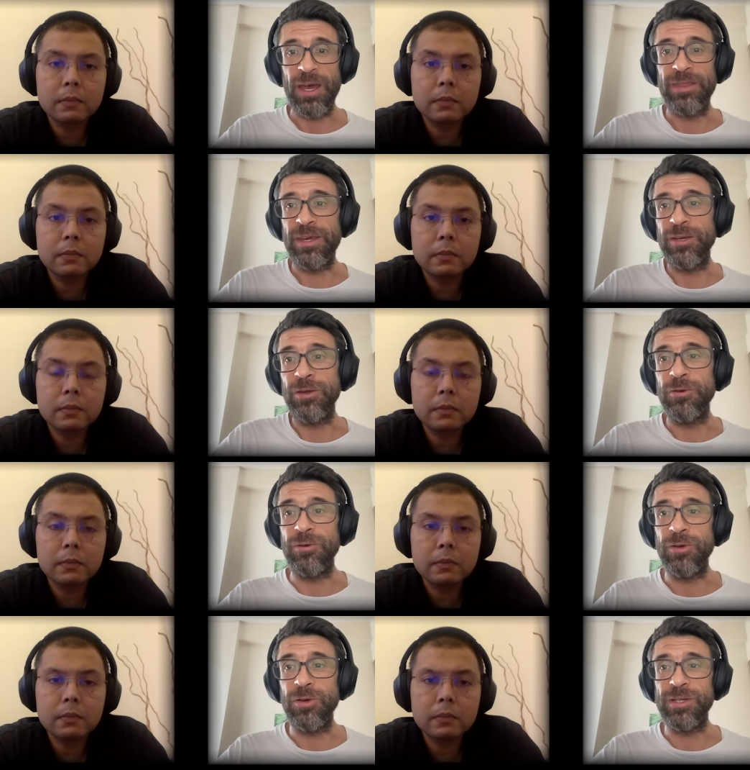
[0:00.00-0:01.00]
Speaker 1: And then you,
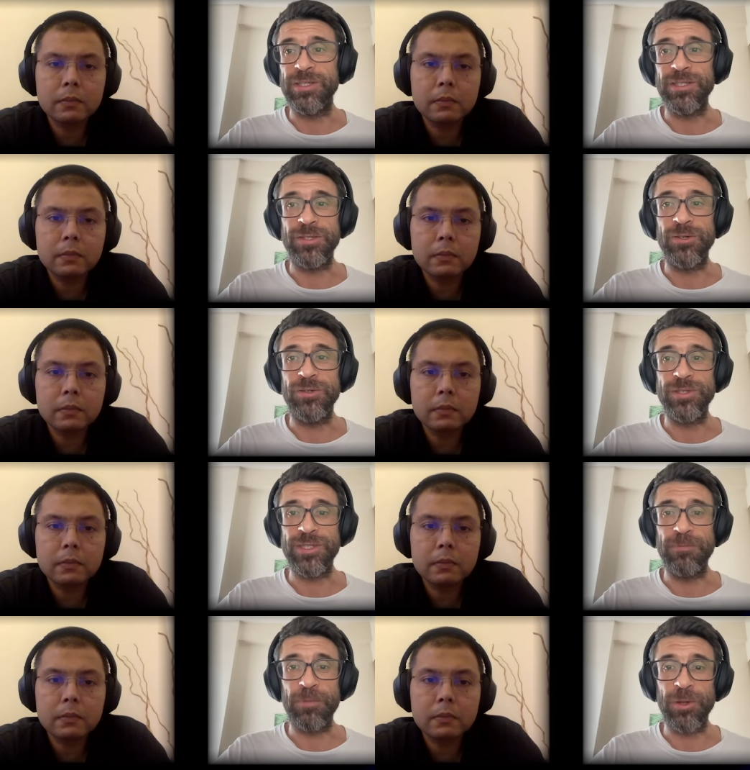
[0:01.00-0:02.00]
you can just use
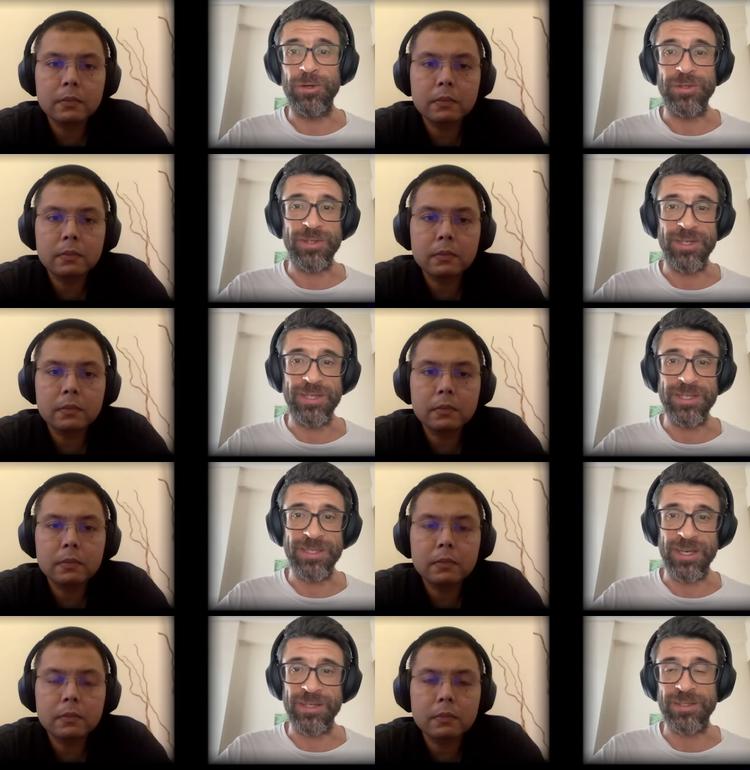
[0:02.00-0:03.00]
simpler
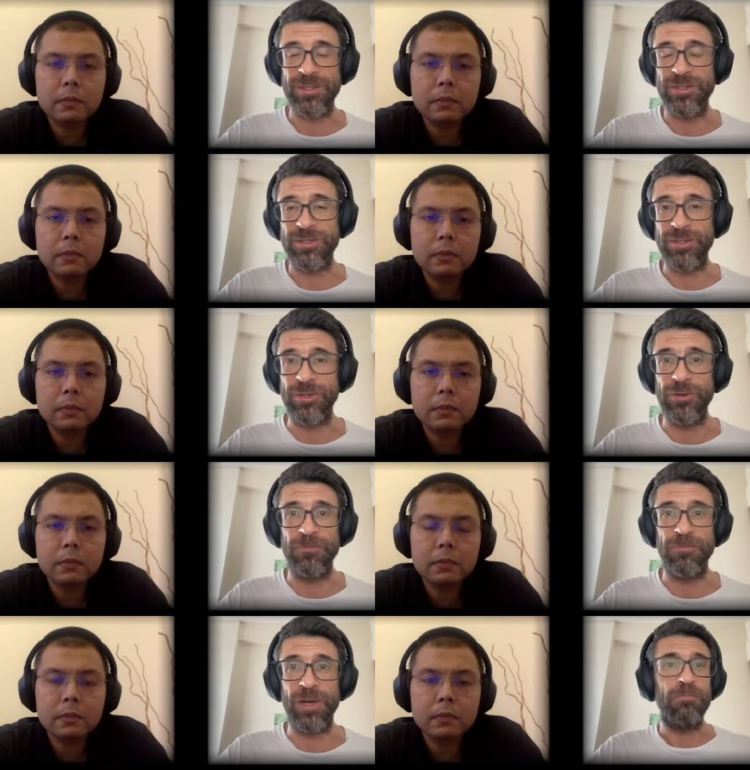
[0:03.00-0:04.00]
statistics just to
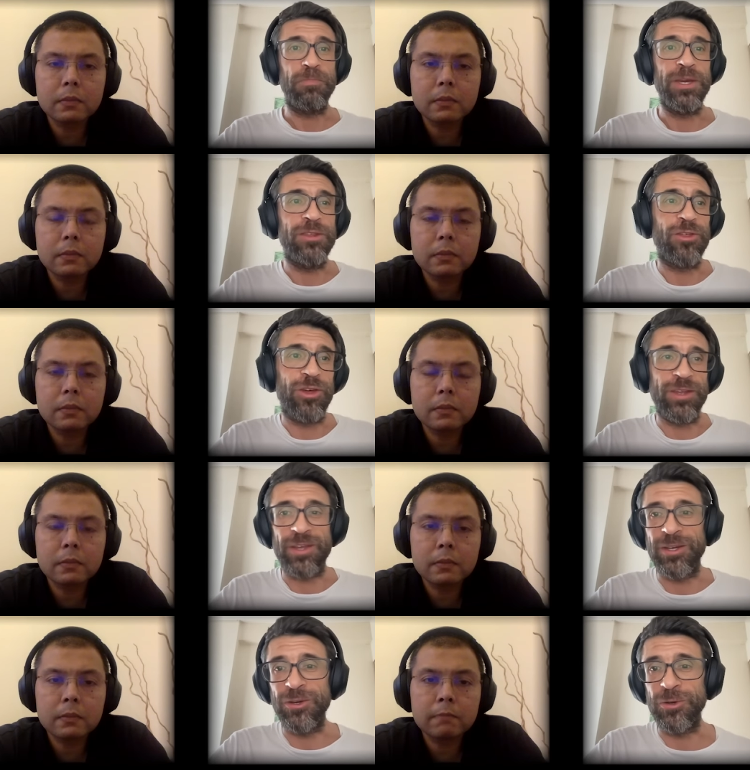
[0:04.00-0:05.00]
be the thing
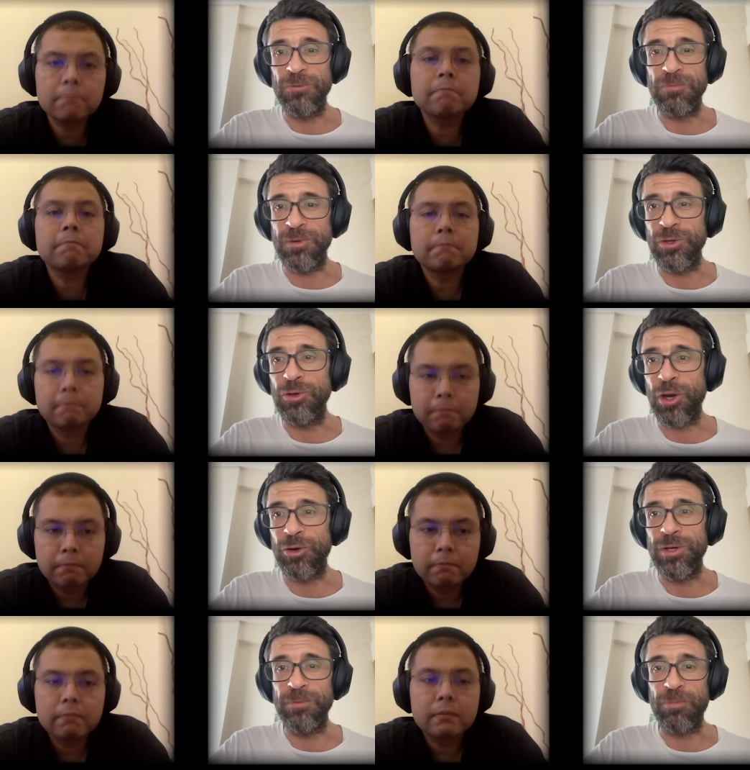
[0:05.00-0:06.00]
that you, you
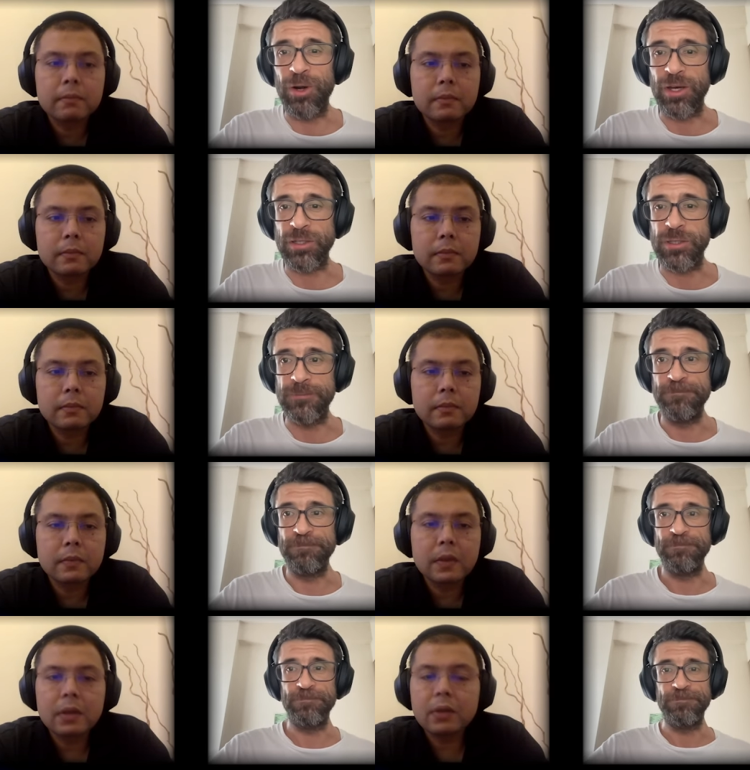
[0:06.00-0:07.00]
Speaker 2: code in production.
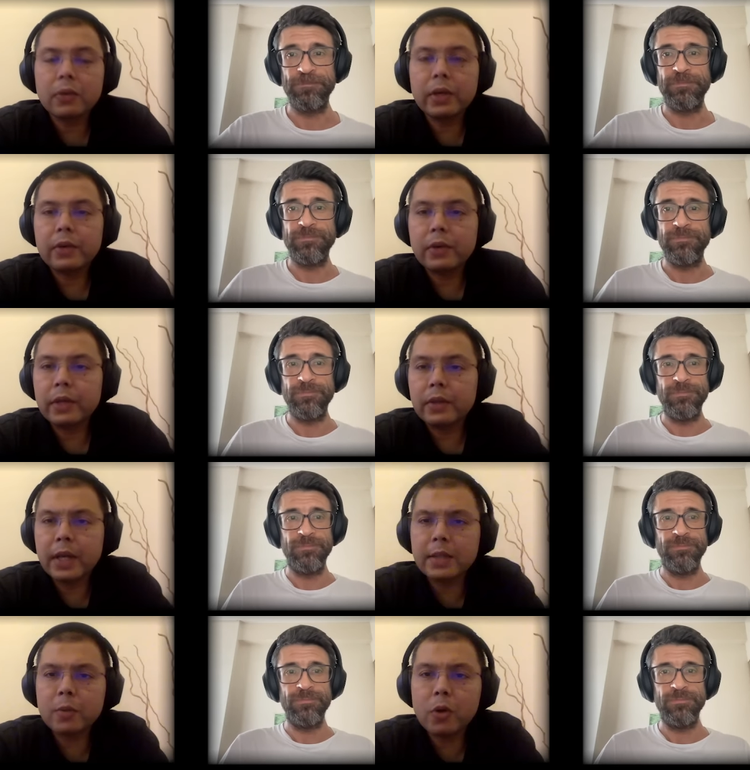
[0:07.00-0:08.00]
Great,
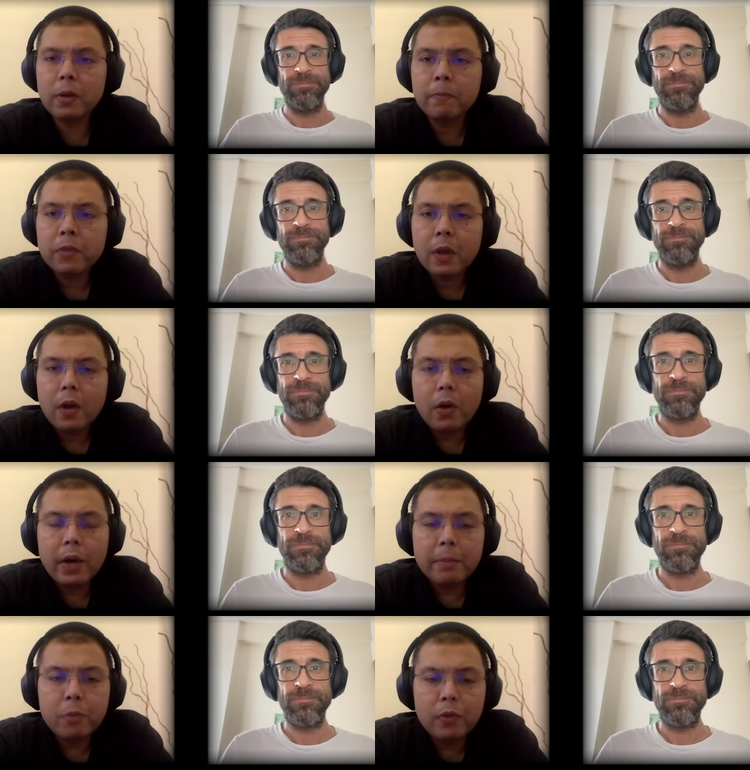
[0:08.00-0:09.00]
great. Thanks, Paul.
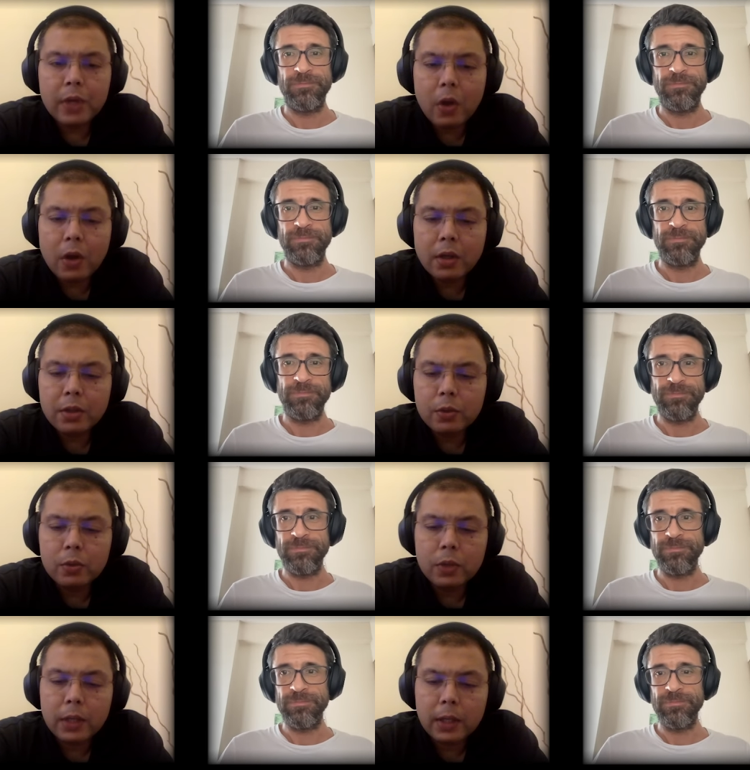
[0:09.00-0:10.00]
All right, moving on
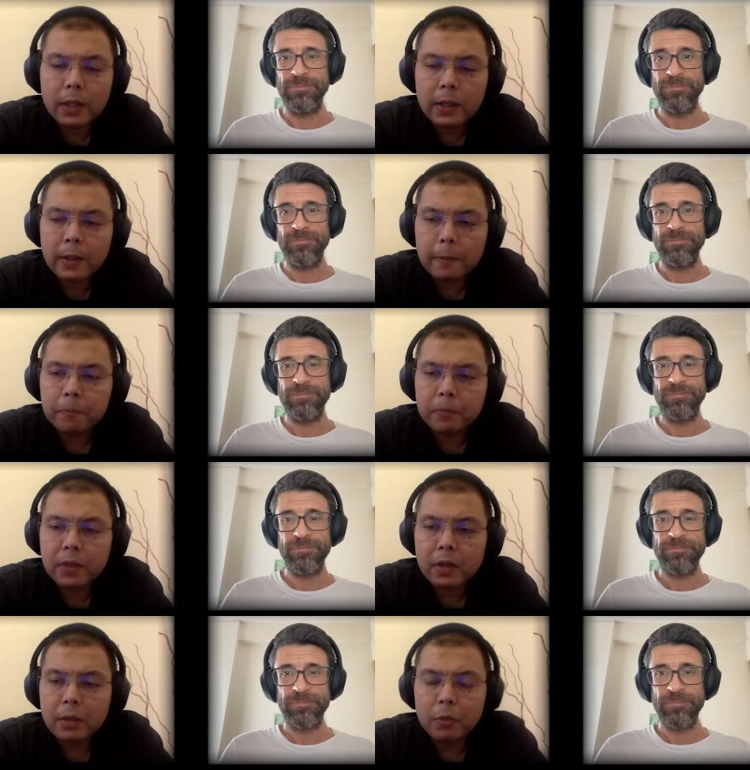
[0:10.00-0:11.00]
to uh,
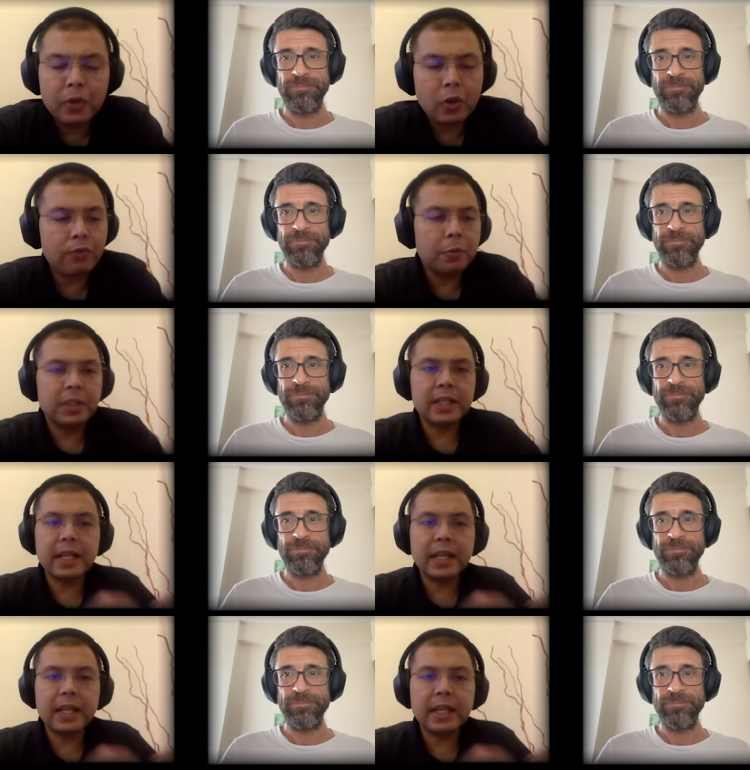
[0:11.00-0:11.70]
uh, moving